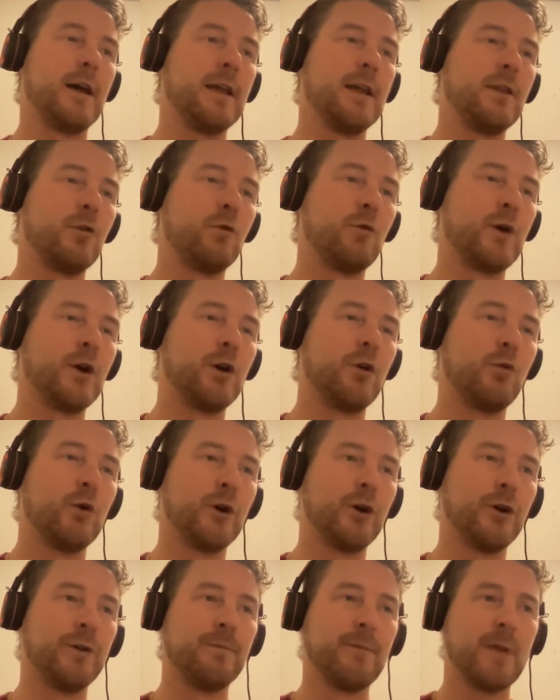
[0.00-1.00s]
in the real
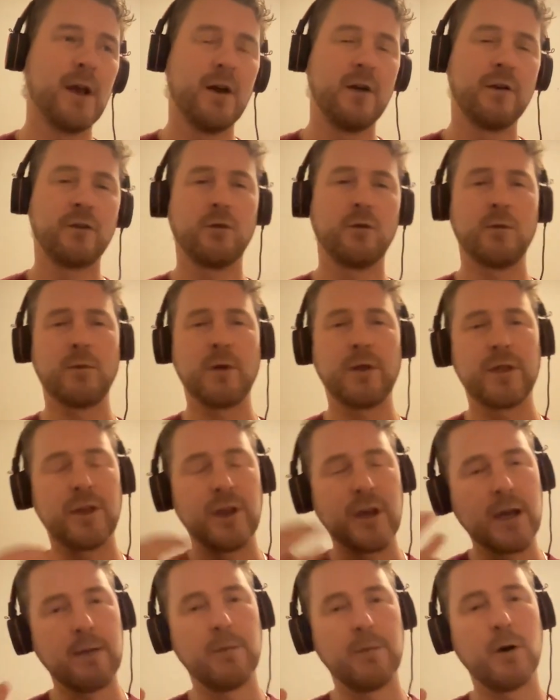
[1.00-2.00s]
world. So when we
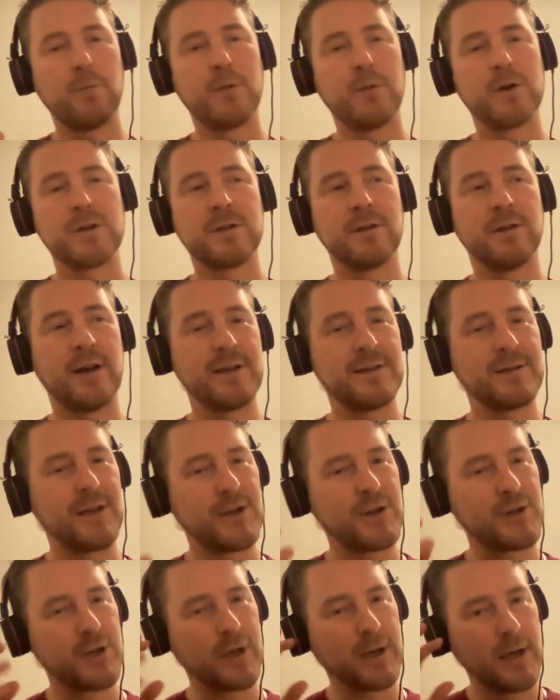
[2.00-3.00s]
think about
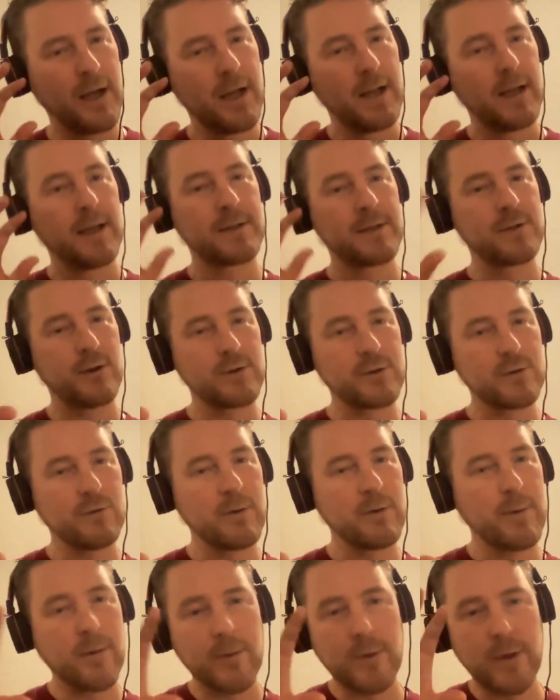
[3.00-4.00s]
personalization, let's
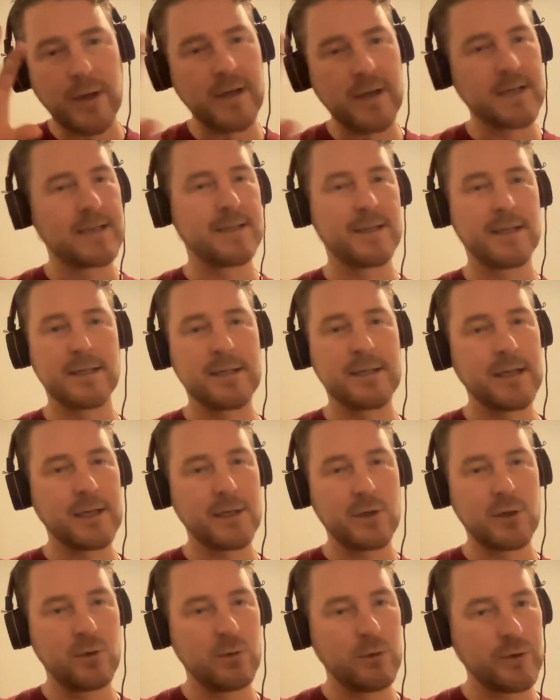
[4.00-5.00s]
also remember that
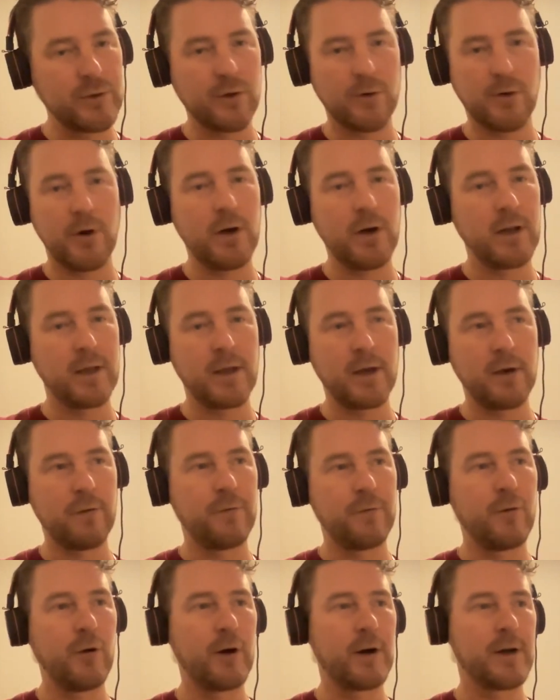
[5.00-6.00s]
existing tools are already
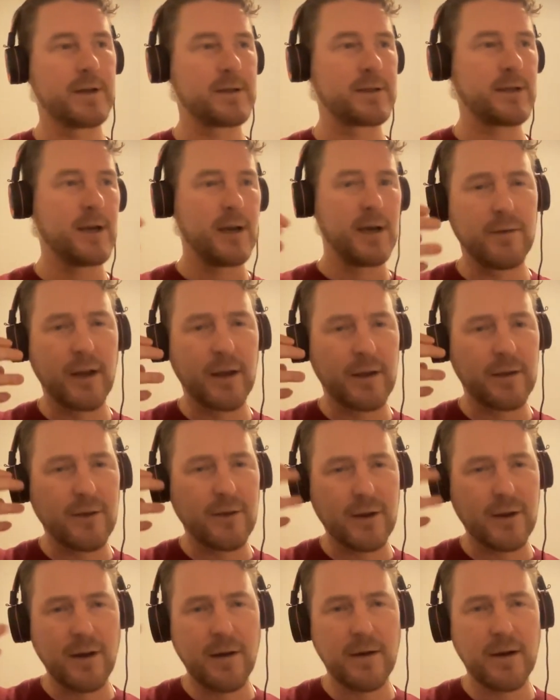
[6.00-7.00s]
there for us. Like
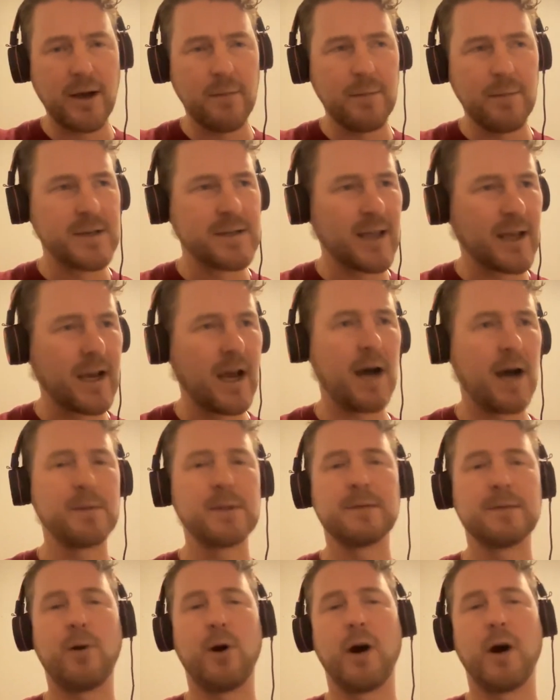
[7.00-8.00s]
companies like
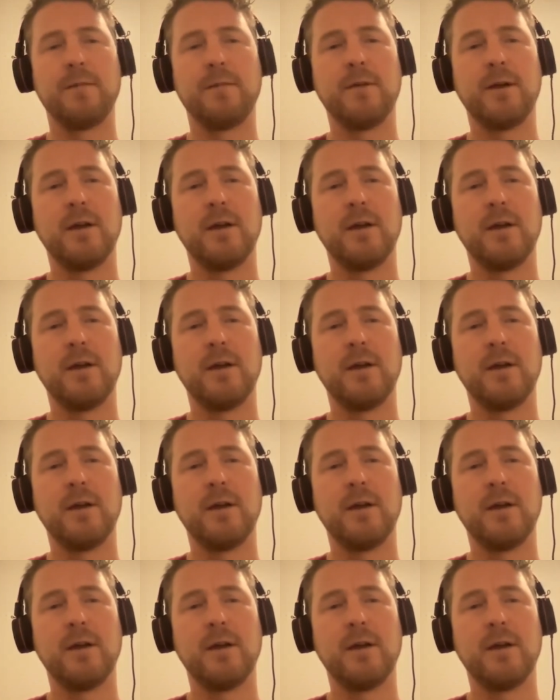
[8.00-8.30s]
HubSpot